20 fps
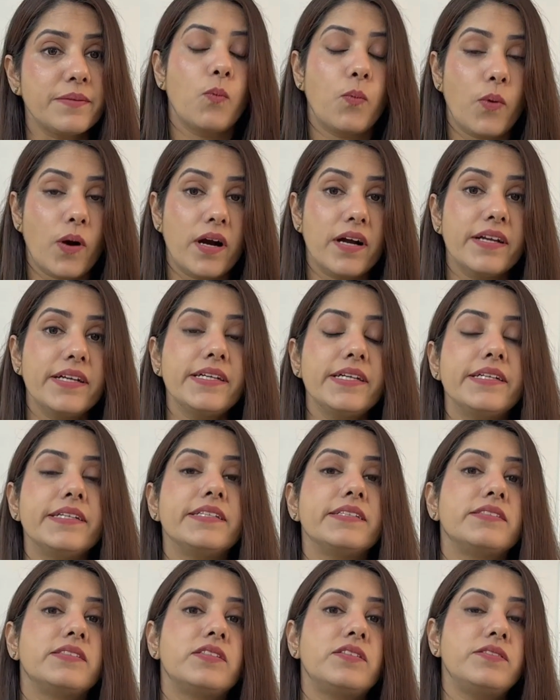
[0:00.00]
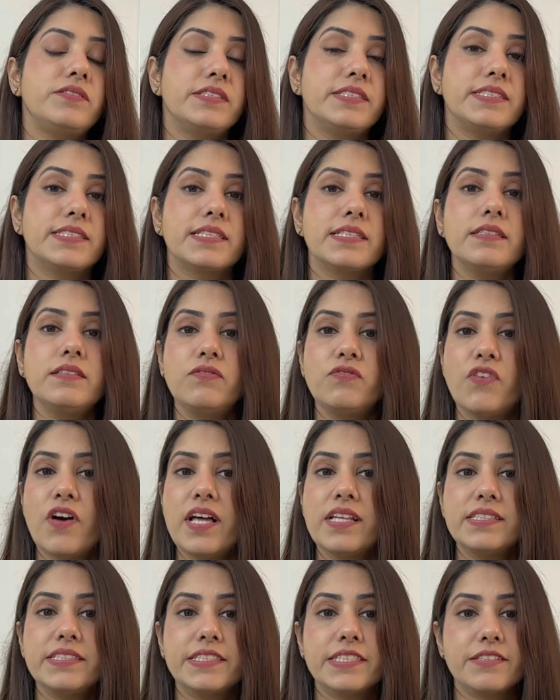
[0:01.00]
Why here is a
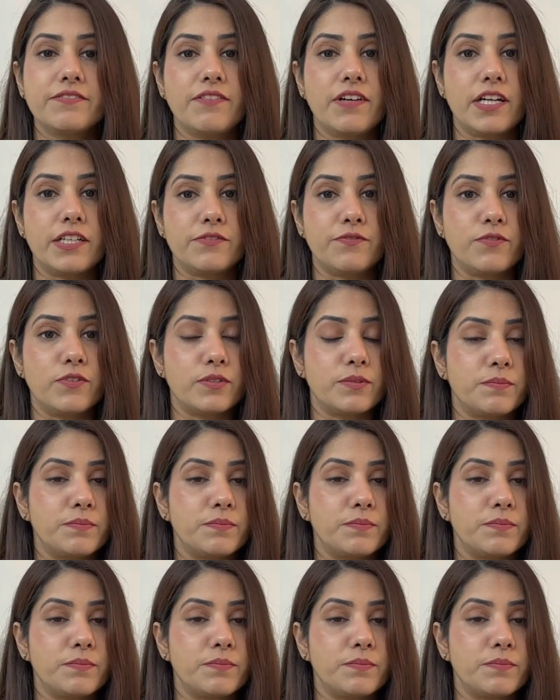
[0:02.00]
relative adverb.